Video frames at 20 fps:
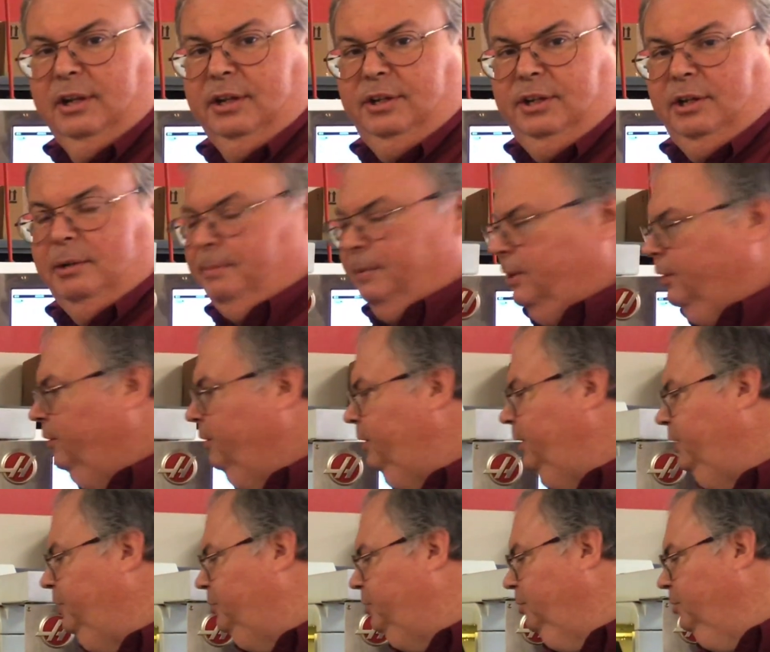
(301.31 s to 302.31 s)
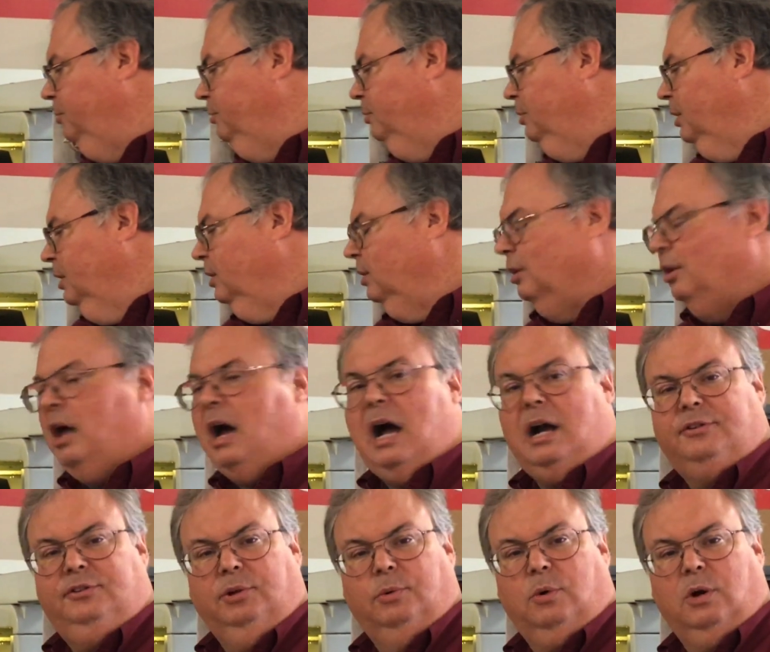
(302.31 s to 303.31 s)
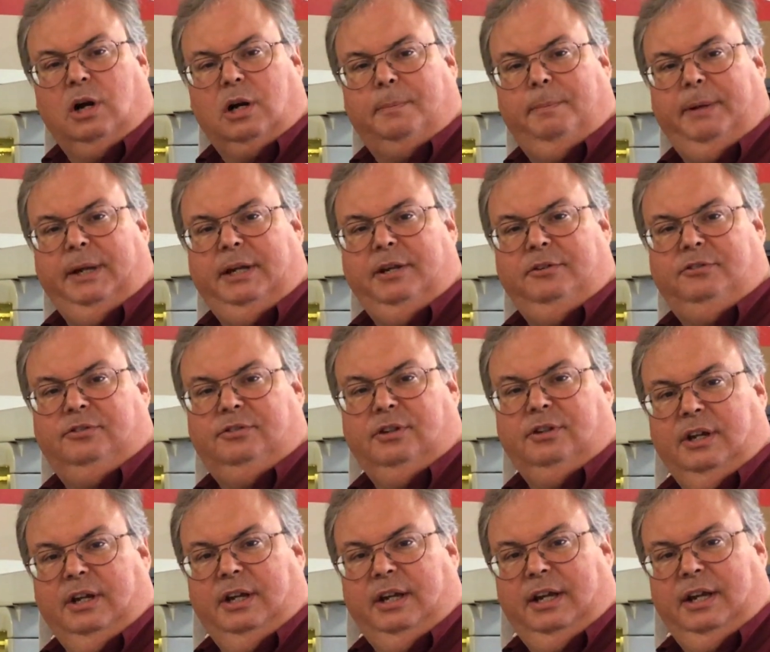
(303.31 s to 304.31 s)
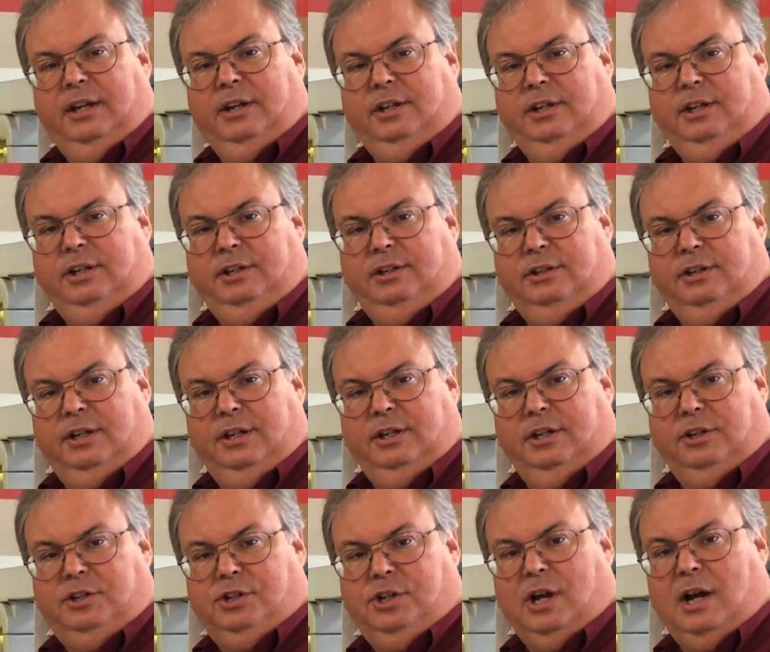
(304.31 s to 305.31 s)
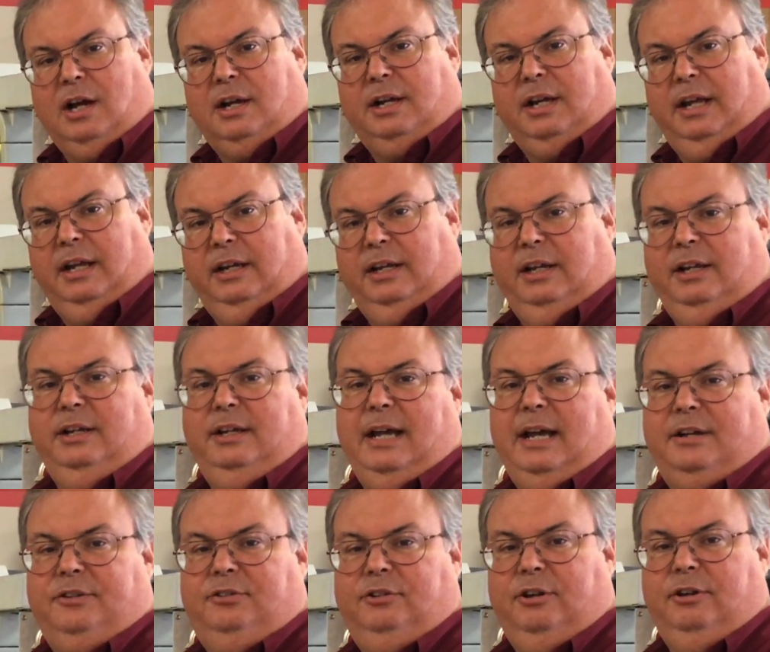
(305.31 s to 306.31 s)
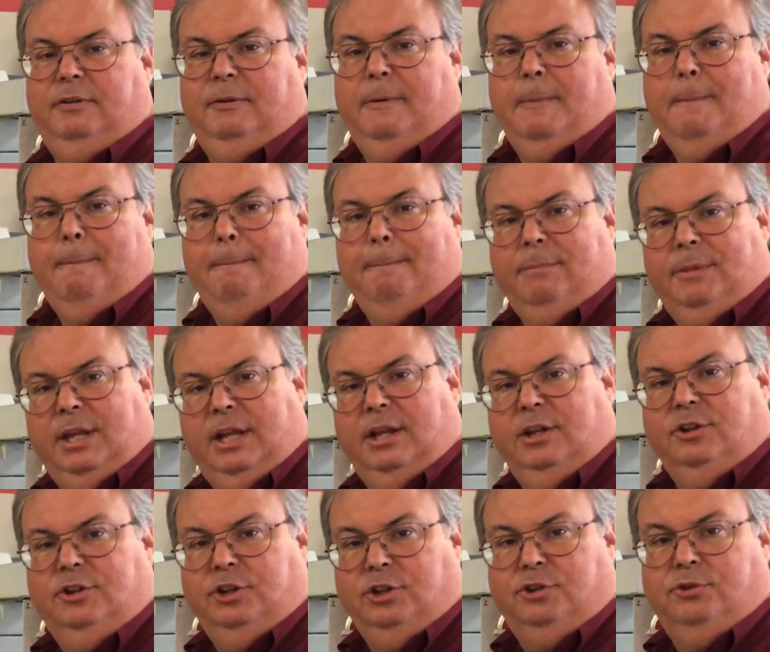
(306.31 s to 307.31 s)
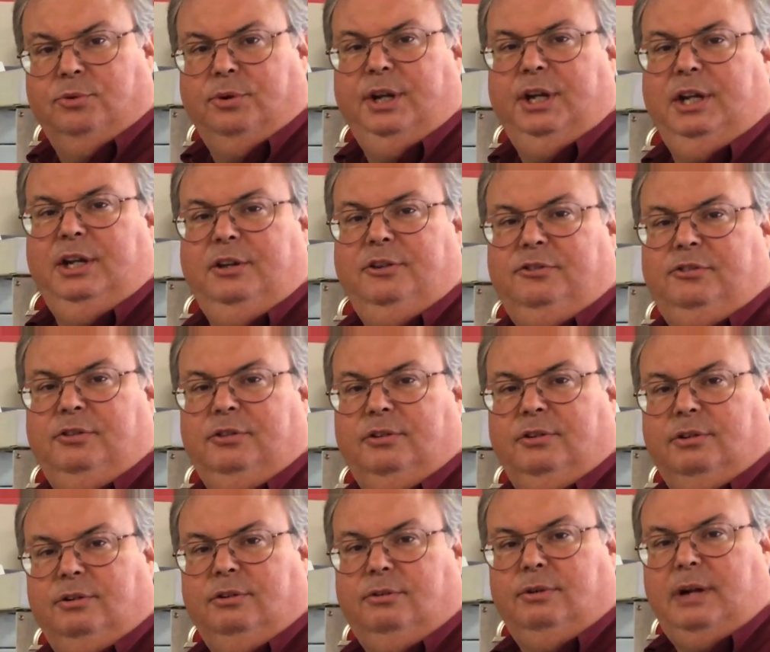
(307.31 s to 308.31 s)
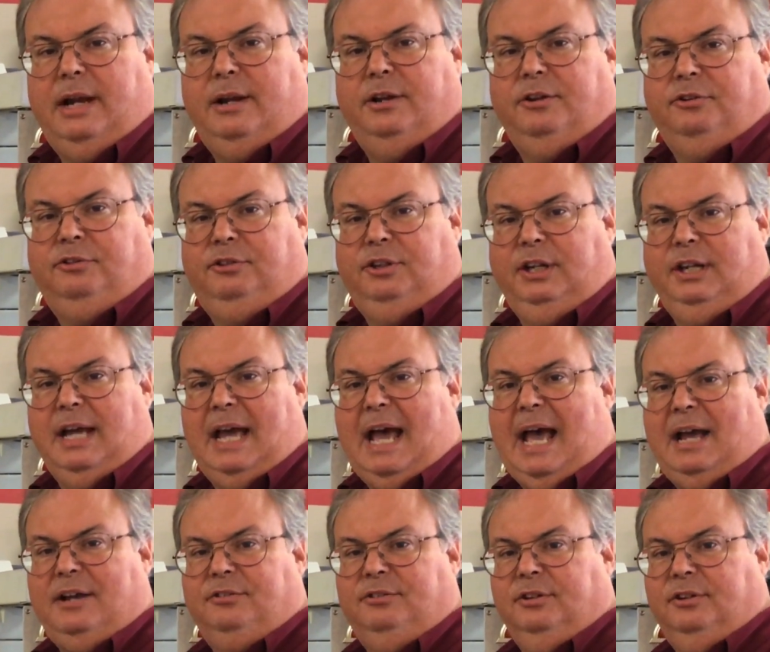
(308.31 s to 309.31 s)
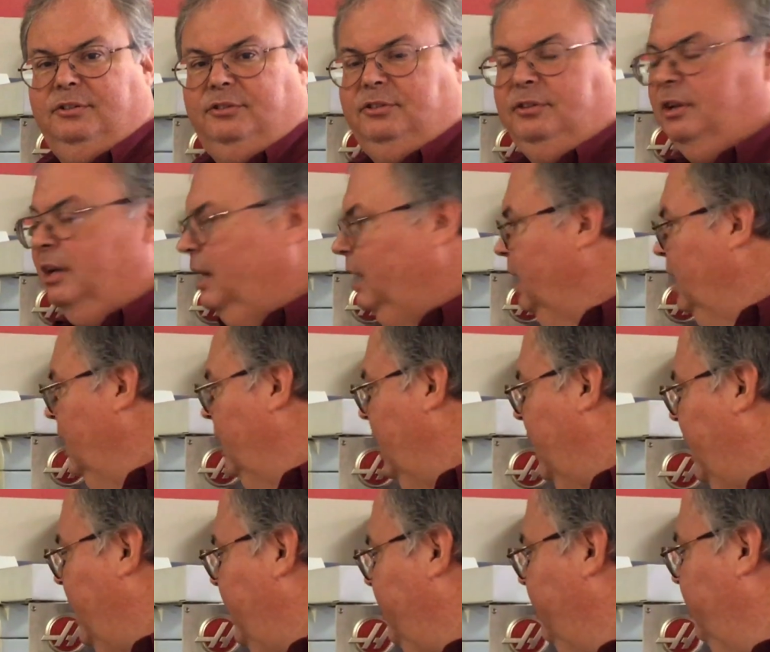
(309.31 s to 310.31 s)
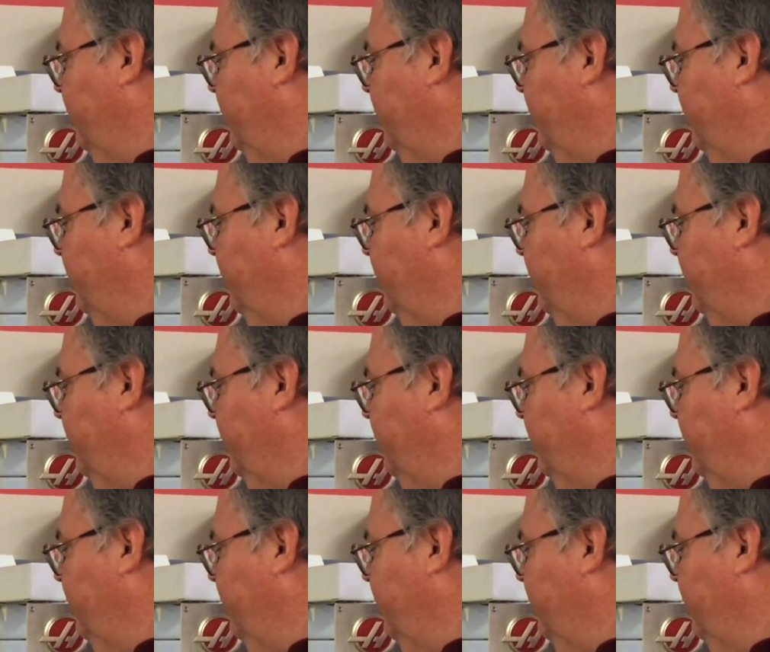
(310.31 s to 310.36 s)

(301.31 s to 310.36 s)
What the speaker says: The ability to lock the workpiece in the chuck and index it in degrees, around a C axis, and